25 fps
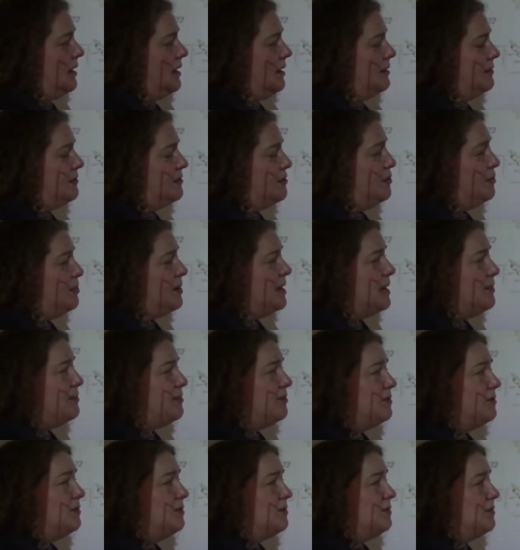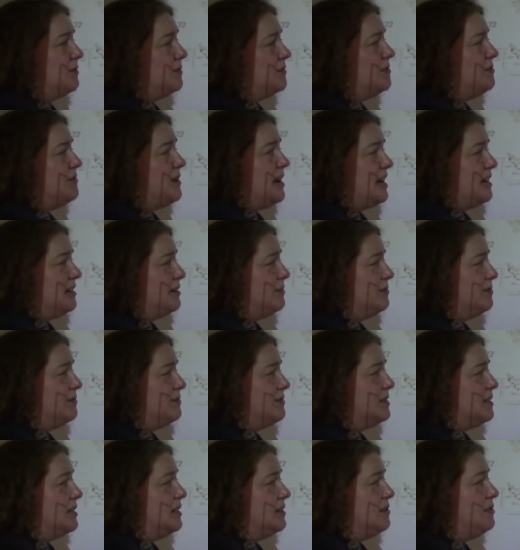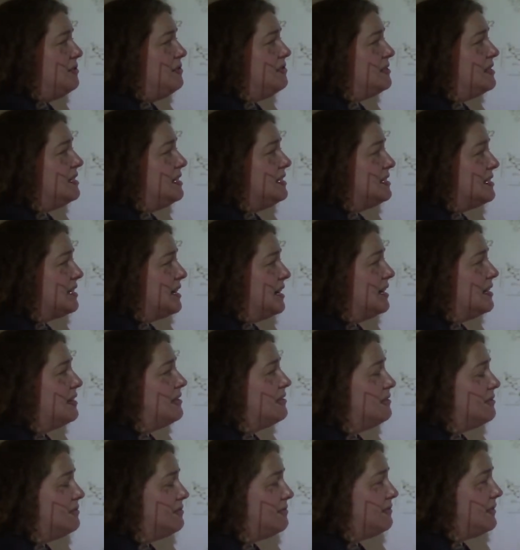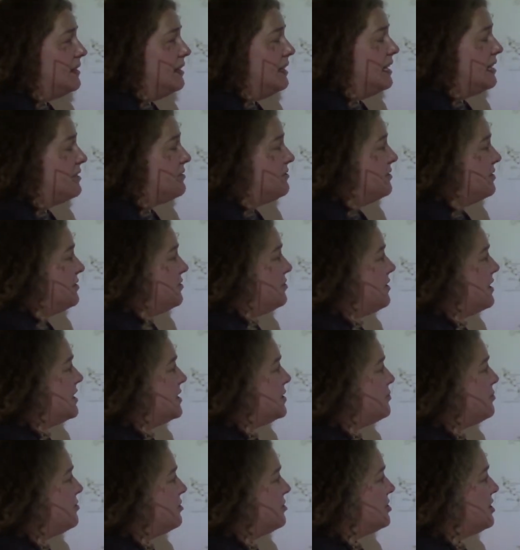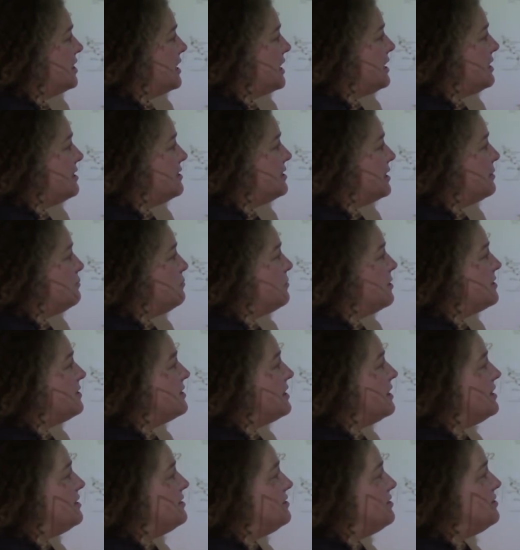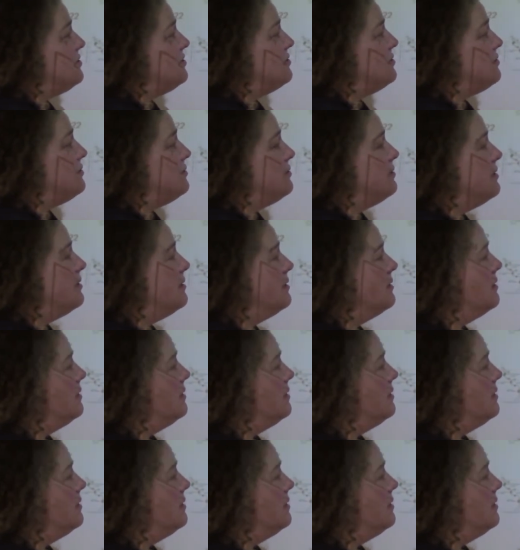to people or to animals that use these kind of electron transport chains. And what they do